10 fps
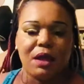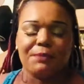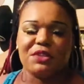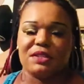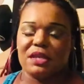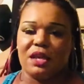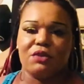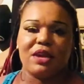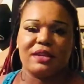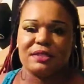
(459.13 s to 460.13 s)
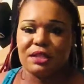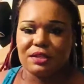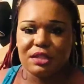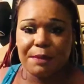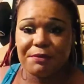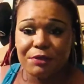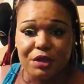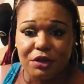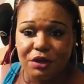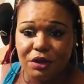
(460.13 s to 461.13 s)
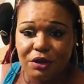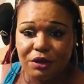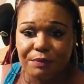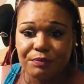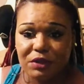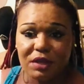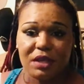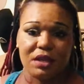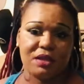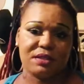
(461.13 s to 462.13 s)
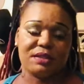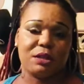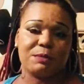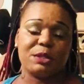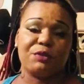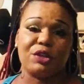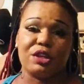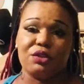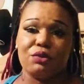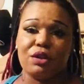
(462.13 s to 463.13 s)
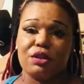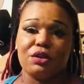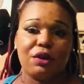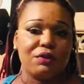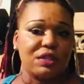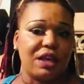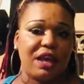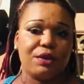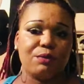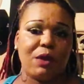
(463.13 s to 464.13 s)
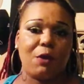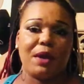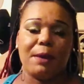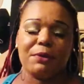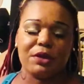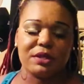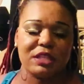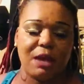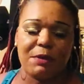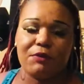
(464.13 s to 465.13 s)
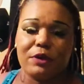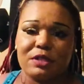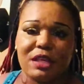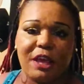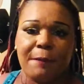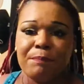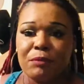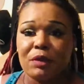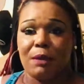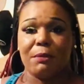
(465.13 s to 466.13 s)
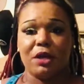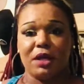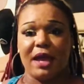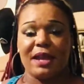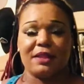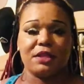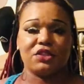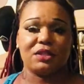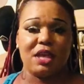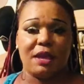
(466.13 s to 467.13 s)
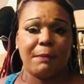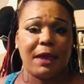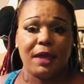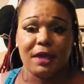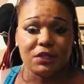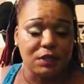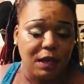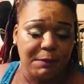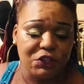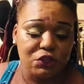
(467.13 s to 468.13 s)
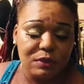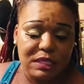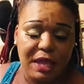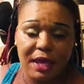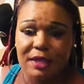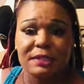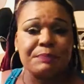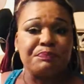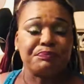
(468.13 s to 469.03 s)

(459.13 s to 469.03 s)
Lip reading: I'm just saying, you got to set an example for your kids and some stuff that you can, you know what I'm saying? Ain't nothing wrong with having a good time and a fun time, but I like to just act my age and not my shoe size.